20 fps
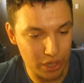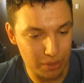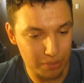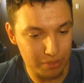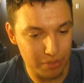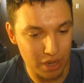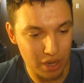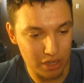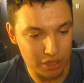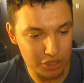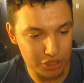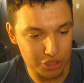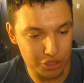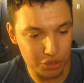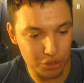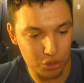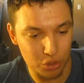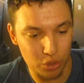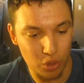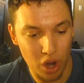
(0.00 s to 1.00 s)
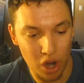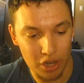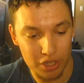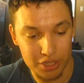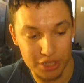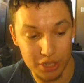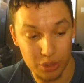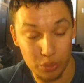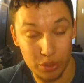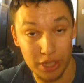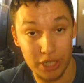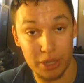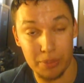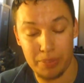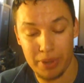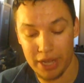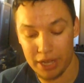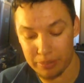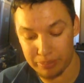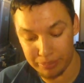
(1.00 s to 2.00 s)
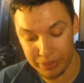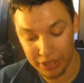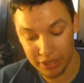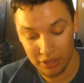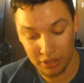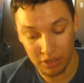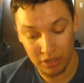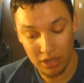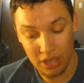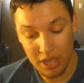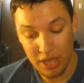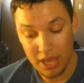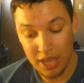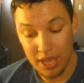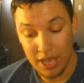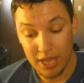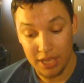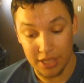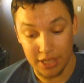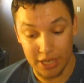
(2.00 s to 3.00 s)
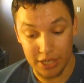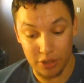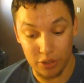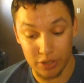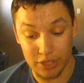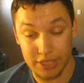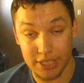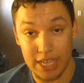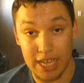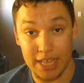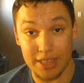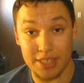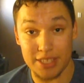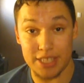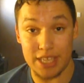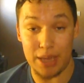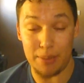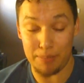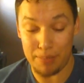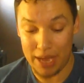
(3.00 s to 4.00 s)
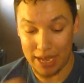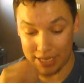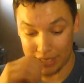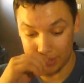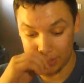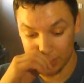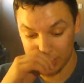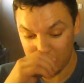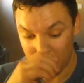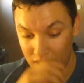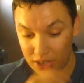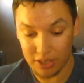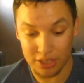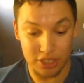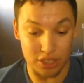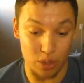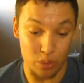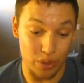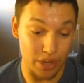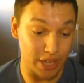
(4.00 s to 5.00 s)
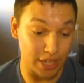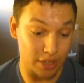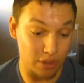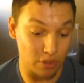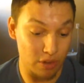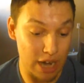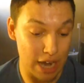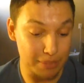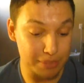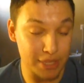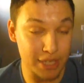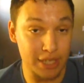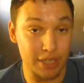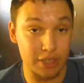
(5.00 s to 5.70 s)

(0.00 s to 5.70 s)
up to RC Willey to pay a bill. I noticed they had this game back in stock, so I went ahead and grabbed it.